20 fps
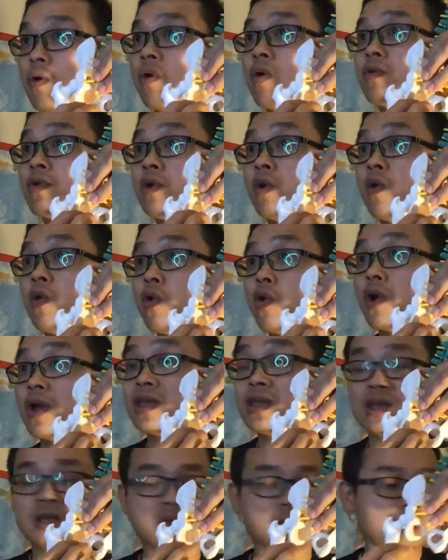on Hui
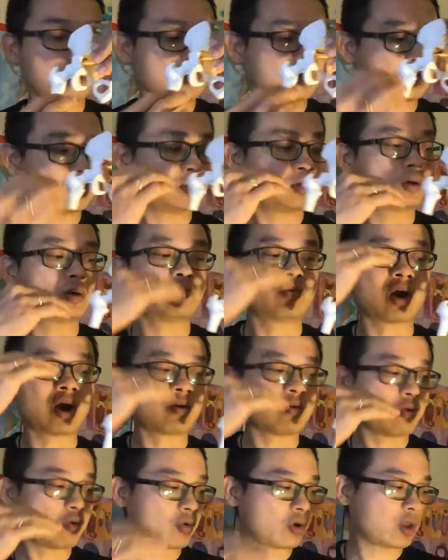Ying,
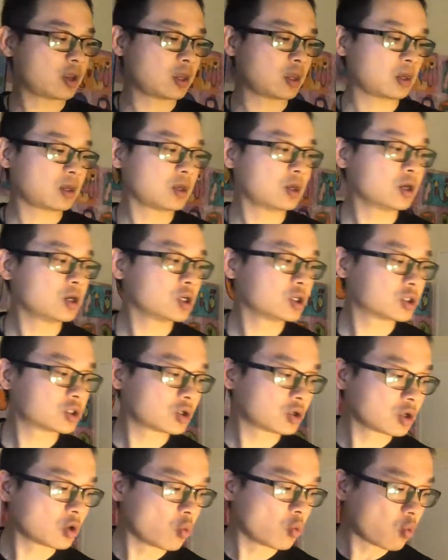around Hui Ying. So
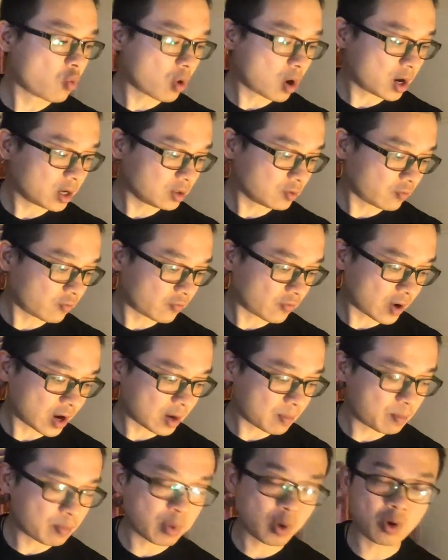you want to
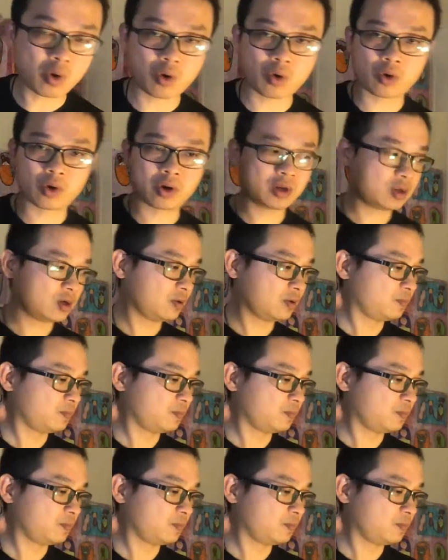find point,